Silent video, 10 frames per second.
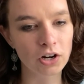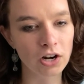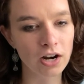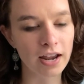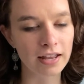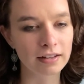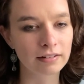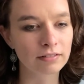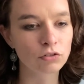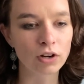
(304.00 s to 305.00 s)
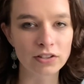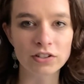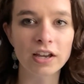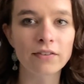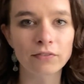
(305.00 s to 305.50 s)
her and tries
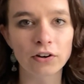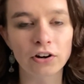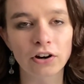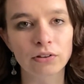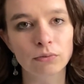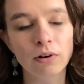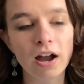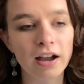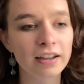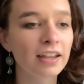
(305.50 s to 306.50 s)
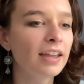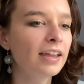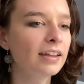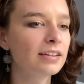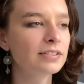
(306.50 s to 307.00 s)
to comfort her on the rock.
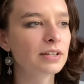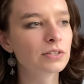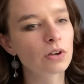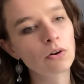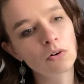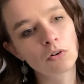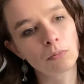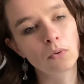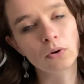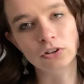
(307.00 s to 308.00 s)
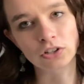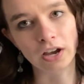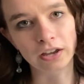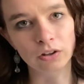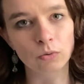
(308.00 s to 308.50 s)
He says, "Oh, poor
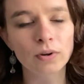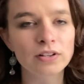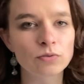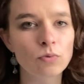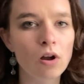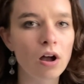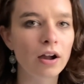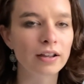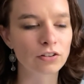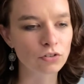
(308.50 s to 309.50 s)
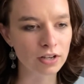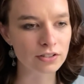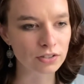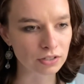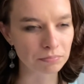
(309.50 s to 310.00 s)
child, what is wrong?" and
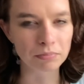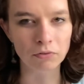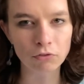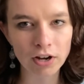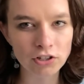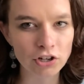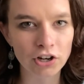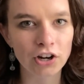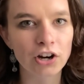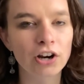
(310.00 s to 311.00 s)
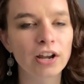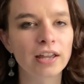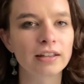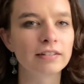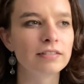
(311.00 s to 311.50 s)
tries to befriend her
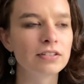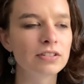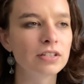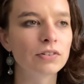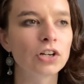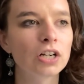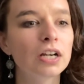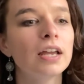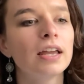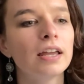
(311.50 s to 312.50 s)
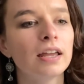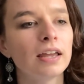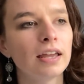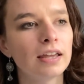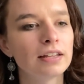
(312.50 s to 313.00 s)
and deceive her.
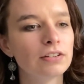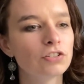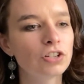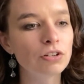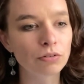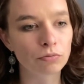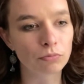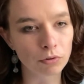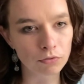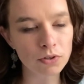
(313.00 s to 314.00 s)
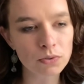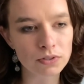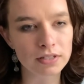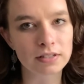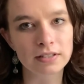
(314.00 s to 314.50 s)
And she
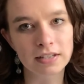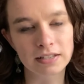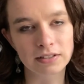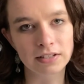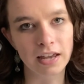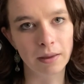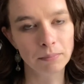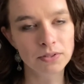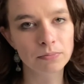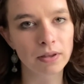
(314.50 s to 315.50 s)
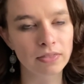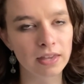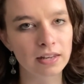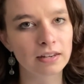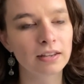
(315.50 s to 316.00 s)
refuses his attempts, but
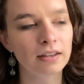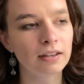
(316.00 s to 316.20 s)
then